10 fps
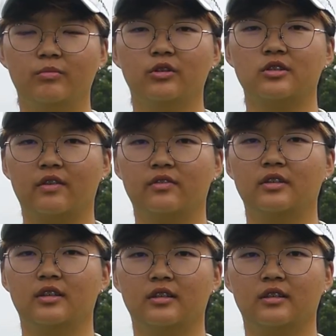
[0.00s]
most of
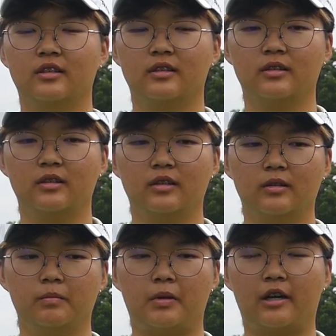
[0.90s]
the
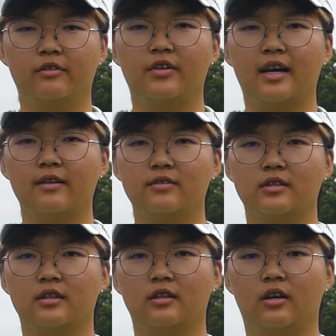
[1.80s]
par 5s
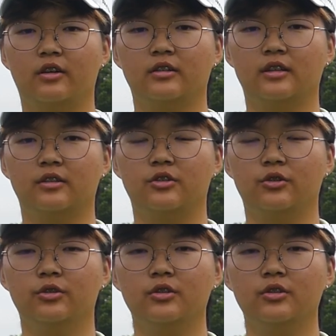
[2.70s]
on and 2